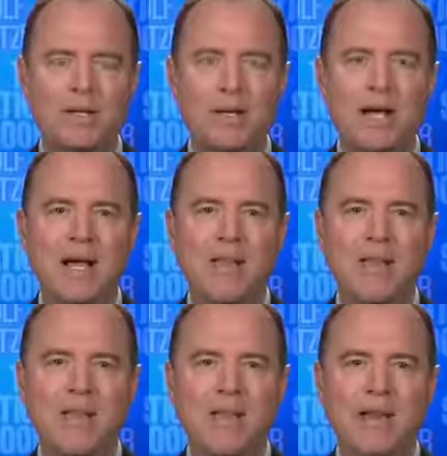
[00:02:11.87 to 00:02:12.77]
And
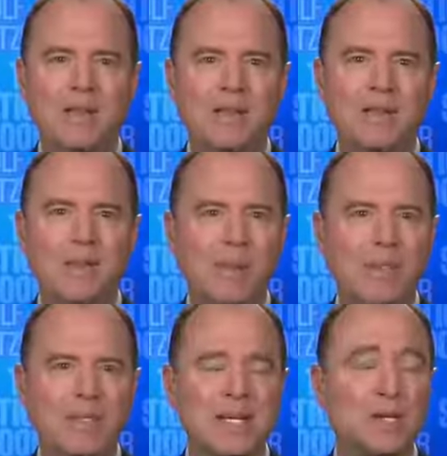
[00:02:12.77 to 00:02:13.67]
that
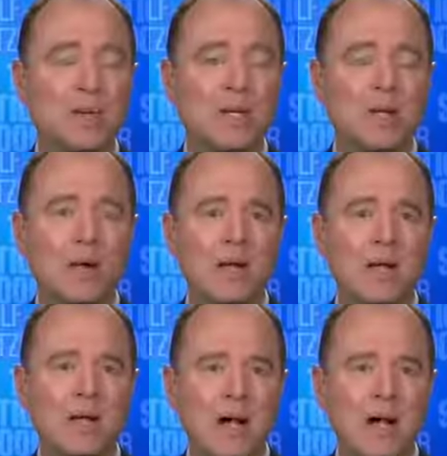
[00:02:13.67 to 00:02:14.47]
represents really quite an